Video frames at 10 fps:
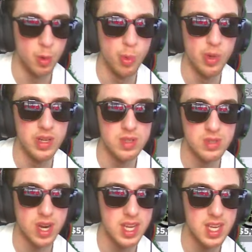Wheels
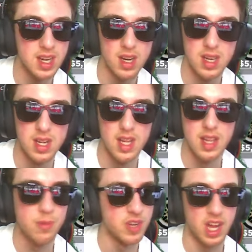right here.
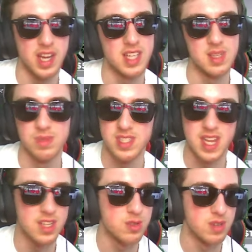We gotta get some
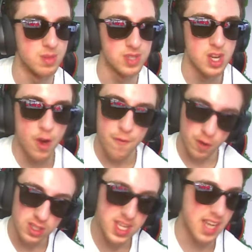stance rims.
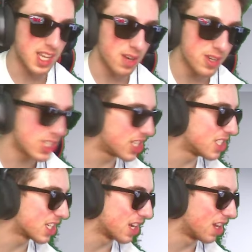First, I kind of want to
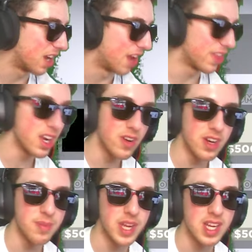change the color. I think I want
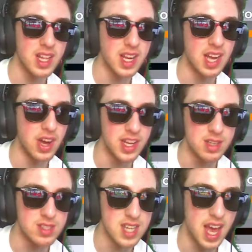to make it like how I
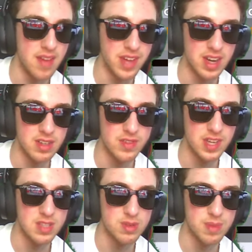used to have it. I don't know if you
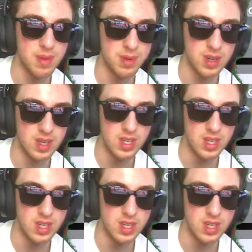guys remember.